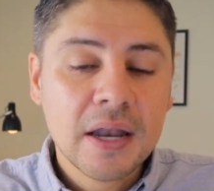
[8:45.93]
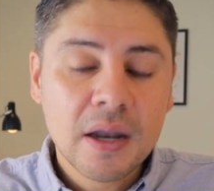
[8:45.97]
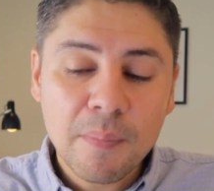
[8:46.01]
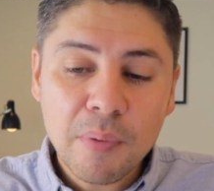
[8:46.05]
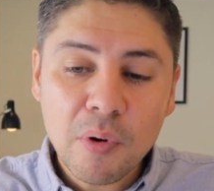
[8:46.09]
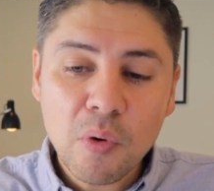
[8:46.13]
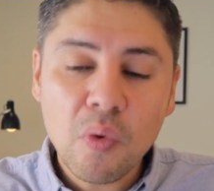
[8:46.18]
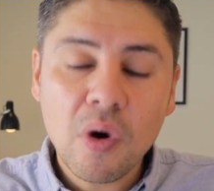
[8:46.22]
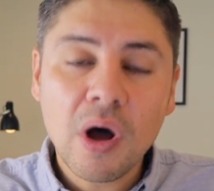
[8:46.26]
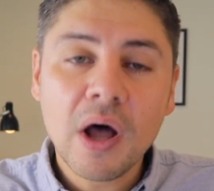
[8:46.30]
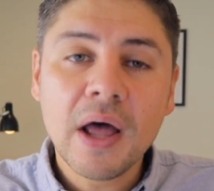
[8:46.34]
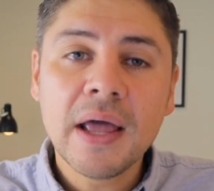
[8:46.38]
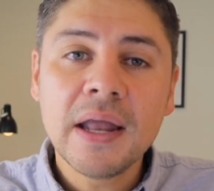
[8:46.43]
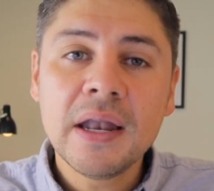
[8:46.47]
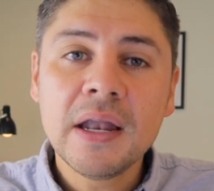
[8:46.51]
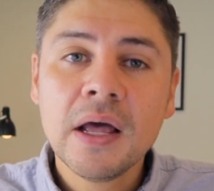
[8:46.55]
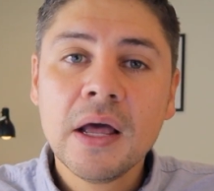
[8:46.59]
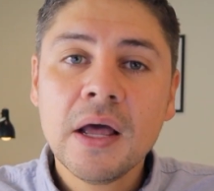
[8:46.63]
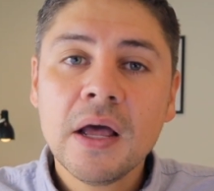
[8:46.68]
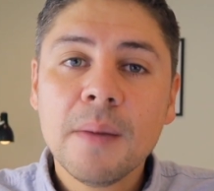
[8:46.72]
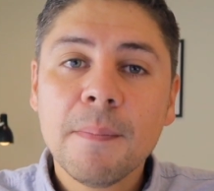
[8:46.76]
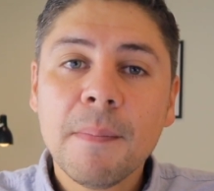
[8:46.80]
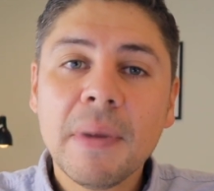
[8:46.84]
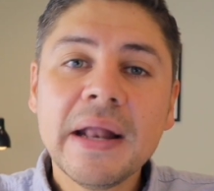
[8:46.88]
Number one,
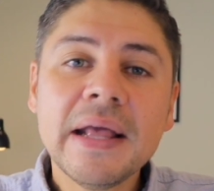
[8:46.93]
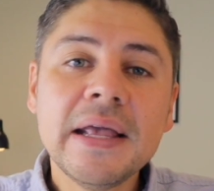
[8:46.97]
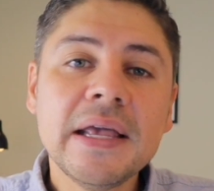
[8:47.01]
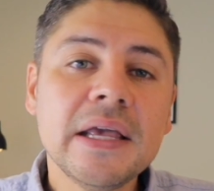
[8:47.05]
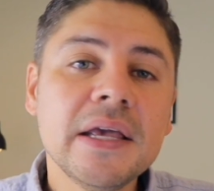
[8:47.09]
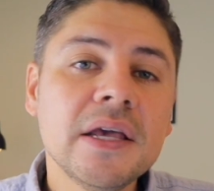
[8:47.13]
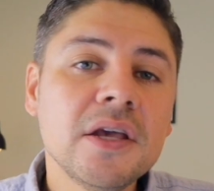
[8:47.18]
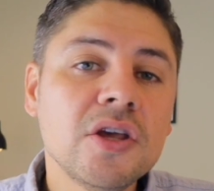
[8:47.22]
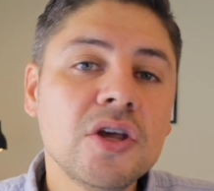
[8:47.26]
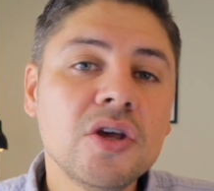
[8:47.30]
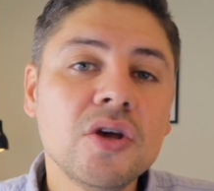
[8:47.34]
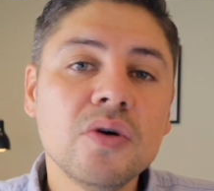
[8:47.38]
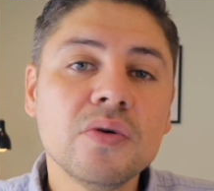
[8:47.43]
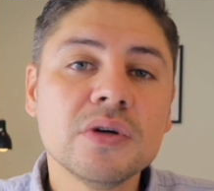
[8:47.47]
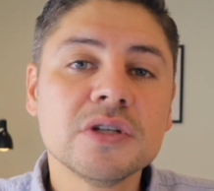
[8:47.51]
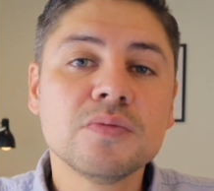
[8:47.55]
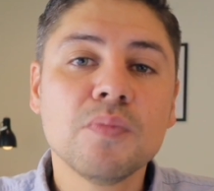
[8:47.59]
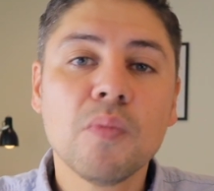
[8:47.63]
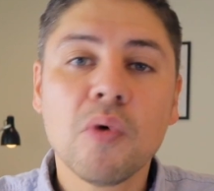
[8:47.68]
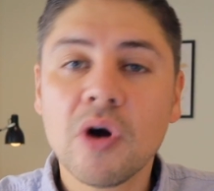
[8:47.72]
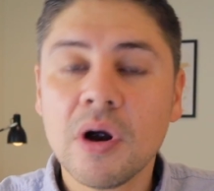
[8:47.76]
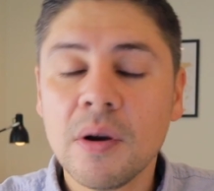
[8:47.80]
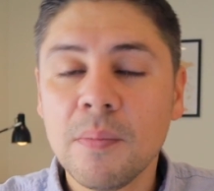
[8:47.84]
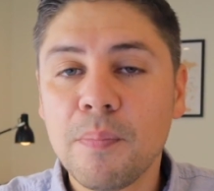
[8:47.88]
money E Q is
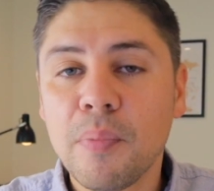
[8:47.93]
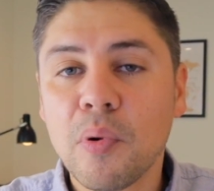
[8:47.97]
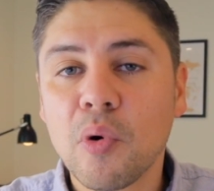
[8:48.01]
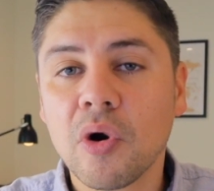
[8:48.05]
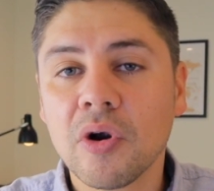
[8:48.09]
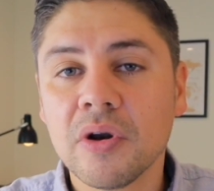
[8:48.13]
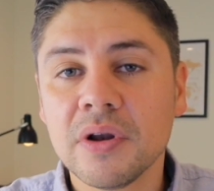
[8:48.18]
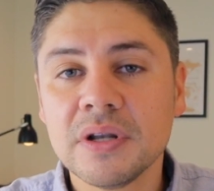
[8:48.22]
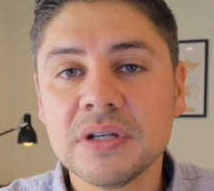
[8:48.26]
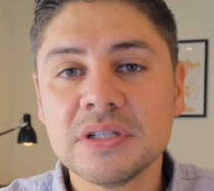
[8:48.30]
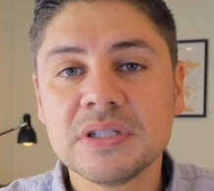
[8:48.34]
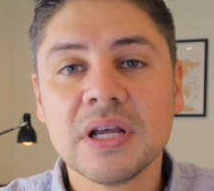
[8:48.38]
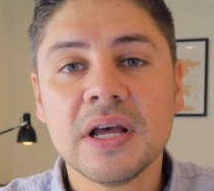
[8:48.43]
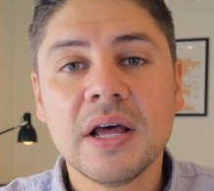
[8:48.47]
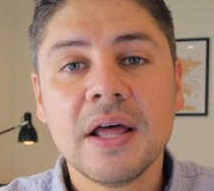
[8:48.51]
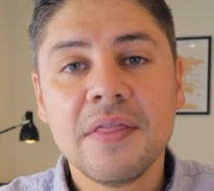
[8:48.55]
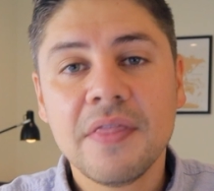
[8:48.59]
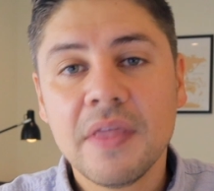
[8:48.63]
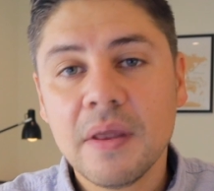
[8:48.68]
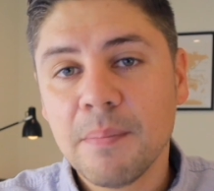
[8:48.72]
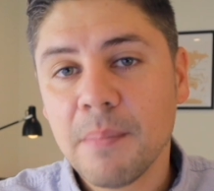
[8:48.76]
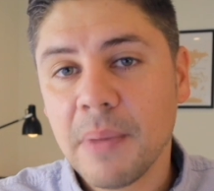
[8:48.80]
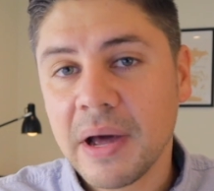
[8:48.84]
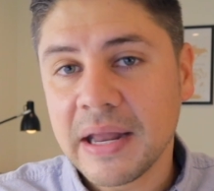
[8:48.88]
more important
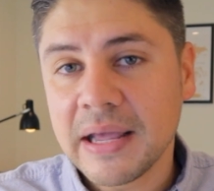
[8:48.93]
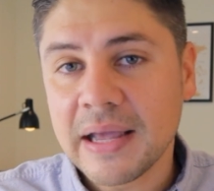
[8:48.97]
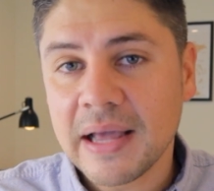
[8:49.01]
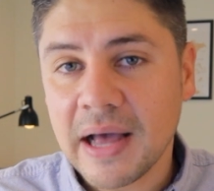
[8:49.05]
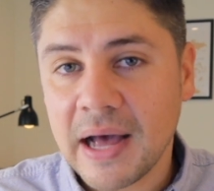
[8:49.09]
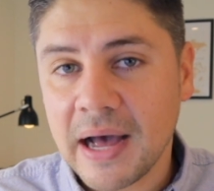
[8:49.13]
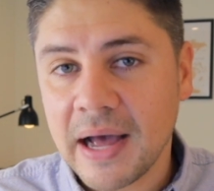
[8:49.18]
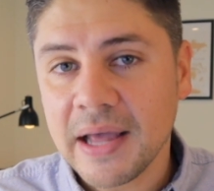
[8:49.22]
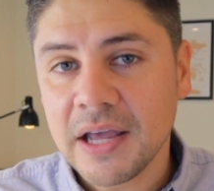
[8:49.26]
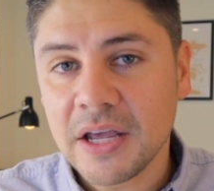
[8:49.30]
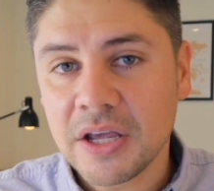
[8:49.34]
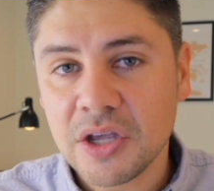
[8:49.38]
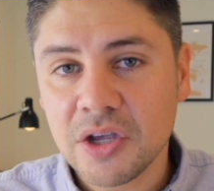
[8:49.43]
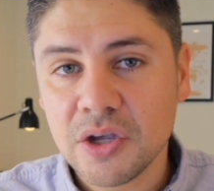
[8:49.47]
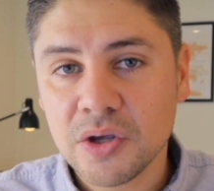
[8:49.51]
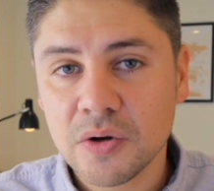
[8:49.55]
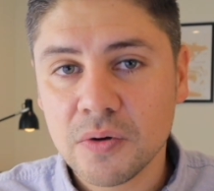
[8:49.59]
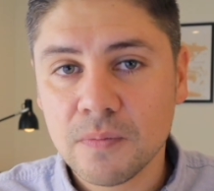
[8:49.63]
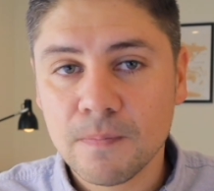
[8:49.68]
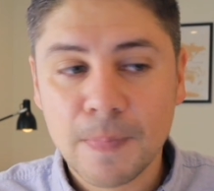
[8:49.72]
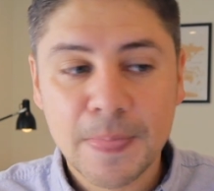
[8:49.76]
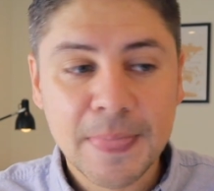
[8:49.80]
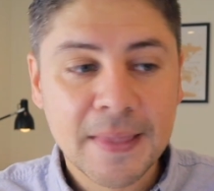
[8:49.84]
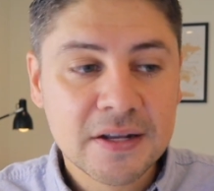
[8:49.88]
than money I
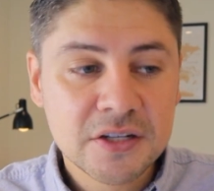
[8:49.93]
Q.